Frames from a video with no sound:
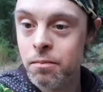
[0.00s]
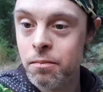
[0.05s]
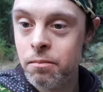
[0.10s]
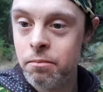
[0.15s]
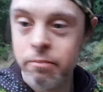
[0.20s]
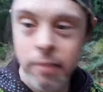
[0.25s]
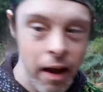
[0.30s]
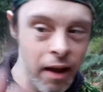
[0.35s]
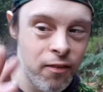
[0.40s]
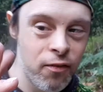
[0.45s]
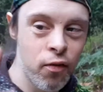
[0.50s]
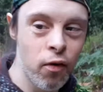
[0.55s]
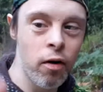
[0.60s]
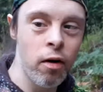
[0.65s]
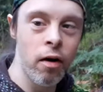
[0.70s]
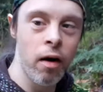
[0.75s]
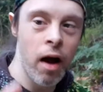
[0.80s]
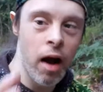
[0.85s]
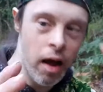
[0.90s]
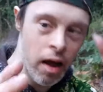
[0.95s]
Makes
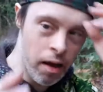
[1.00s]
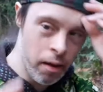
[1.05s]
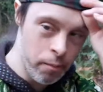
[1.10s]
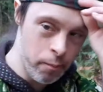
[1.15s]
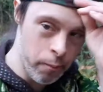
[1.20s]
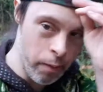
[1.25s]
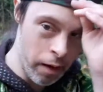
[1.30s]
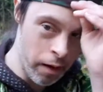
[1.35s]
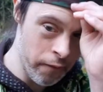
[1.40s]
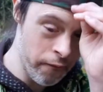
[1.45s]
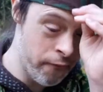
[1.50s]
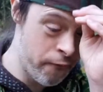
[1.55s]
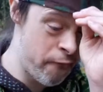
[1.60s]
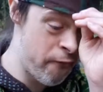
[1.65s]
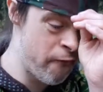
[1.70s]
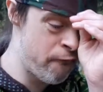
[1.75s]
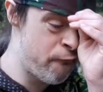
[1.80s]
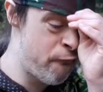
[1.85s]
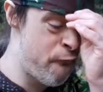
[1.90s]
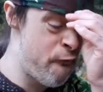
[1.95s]
for um, a
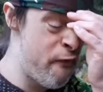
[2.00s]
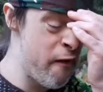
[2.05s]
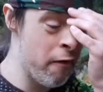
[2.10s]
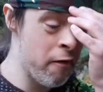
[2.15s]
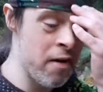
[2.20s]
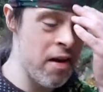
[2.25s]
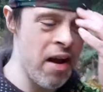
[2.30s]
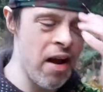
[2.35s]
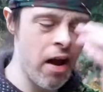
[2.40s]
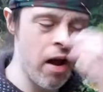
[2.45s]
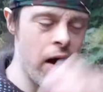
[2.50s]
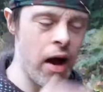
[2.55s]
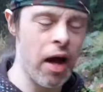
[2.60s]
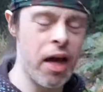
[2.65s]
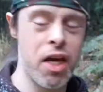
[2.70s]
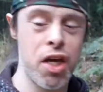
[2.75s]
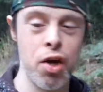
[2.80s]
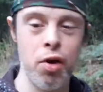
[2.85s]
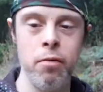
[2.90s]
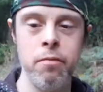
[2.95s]
very uh,
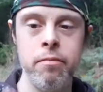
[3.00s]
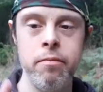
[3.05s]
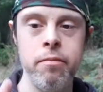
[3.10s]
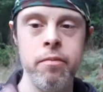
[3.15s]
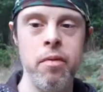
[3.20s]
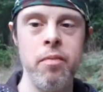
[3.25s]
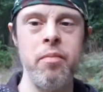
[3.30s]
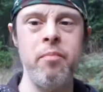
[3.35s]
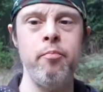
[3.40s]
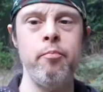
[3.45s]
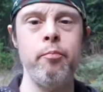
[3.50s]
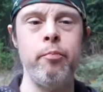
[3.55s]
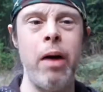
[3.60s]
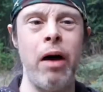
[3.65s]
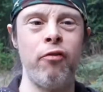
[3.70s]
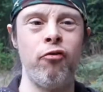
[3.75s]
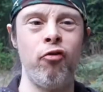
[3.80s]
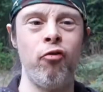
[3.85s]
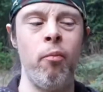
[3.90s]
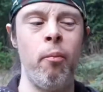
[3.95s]
cute
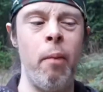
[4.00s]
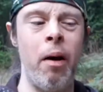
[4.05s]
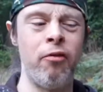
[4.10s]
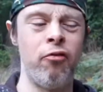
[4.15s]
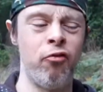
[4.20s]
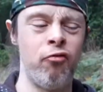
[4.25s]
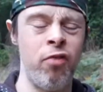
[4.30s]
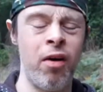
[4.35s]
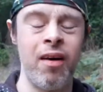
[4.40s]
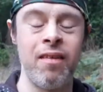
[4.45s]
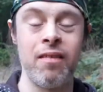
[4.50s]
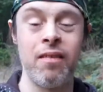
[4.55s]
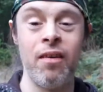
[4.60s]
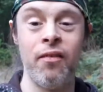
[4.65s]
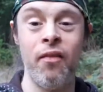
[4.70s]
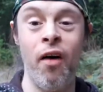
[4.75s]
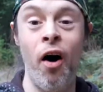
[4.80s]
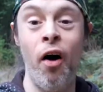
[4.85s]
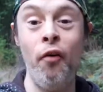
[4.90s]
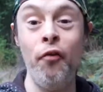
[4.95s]
master master trick as it
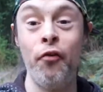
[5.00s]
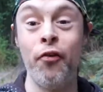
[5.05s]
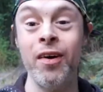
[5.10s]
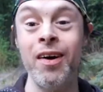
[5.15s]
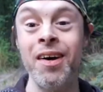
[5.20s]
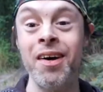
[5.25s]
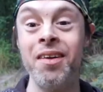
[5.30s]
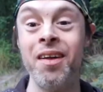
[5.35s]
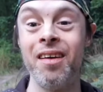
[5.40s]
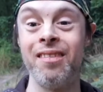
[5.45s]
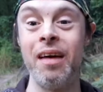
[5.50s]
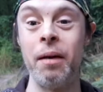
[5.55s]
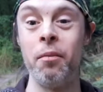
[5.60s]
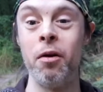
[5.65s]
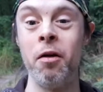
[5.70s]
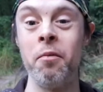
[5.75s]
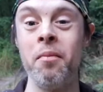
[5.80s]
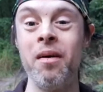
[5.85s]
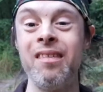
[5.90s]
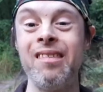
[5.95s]
involves the
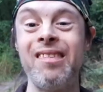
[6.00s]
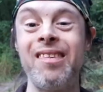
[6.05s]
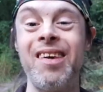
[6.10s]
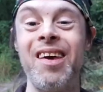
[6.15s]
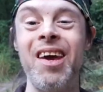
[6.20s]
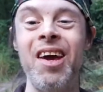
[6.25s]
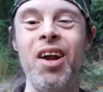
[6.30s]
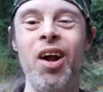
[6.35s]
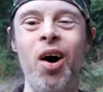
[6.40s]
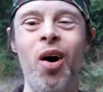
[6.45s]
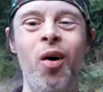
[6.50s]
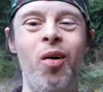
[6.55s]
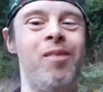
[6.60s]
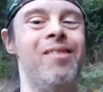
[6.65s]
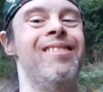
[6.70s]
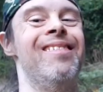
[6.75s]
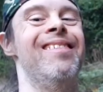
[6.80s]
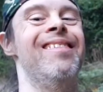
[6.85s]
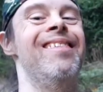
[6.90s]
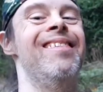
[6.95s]
summer mosquito
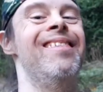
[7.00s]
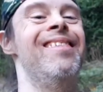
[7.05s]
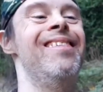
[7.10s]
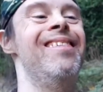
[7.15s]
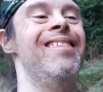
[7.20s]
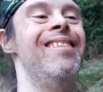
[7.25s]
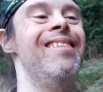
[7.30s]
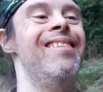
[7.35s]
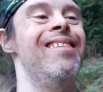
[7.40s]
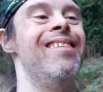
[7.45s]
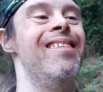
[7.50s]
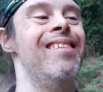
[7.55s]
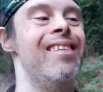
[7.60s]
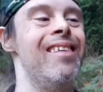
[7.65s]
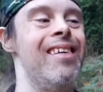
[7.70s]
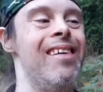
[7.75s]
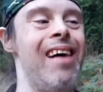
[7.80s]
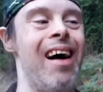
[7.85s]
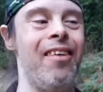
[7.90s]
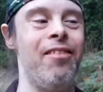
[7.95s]

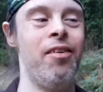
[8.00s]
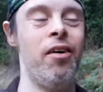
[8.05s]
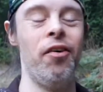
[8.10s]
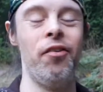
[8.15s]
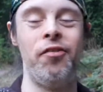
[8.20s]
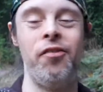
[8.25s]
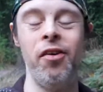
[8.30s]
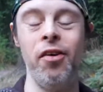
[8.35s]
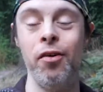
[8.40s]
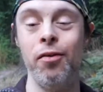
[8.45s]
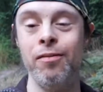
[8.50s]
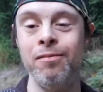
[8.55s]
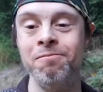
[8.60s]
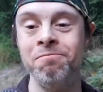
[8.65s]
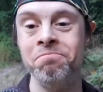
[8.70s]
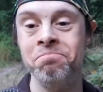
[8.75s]
as well too